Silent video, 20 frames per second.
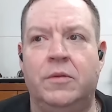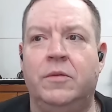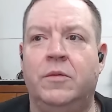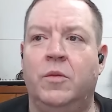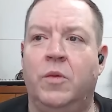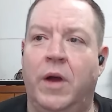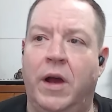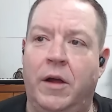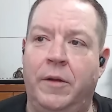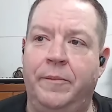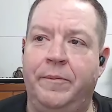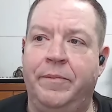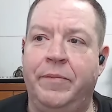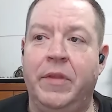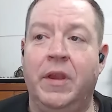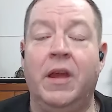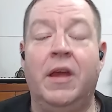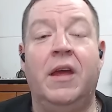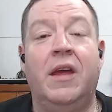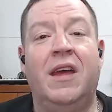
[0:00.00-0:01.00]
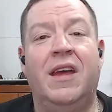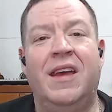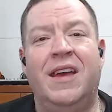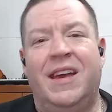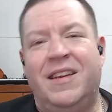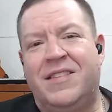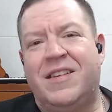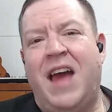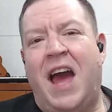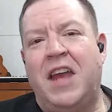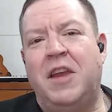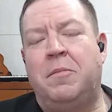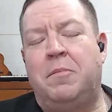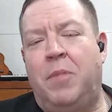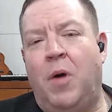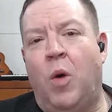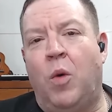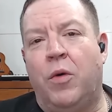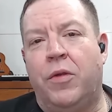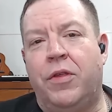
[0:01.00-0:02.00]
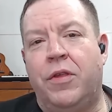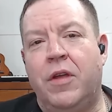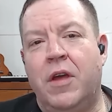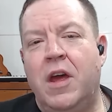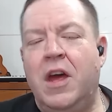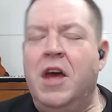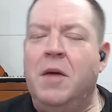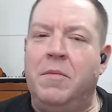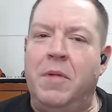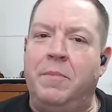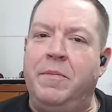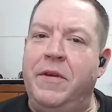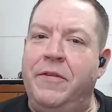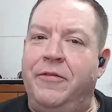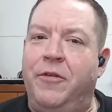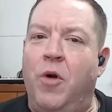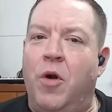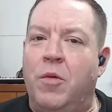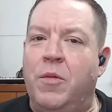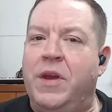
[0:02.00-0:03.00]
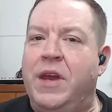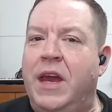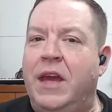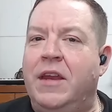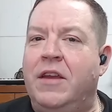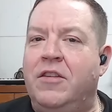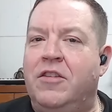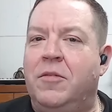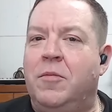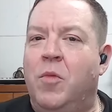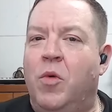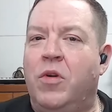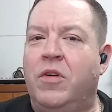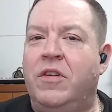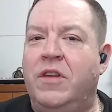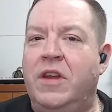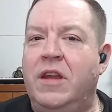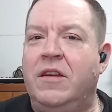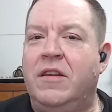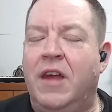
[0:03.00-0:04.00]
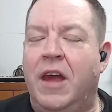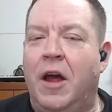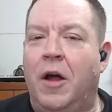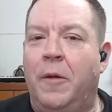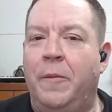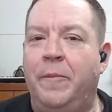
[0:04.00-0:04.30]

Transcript: Well, it's kind of both. But before we get into more detail,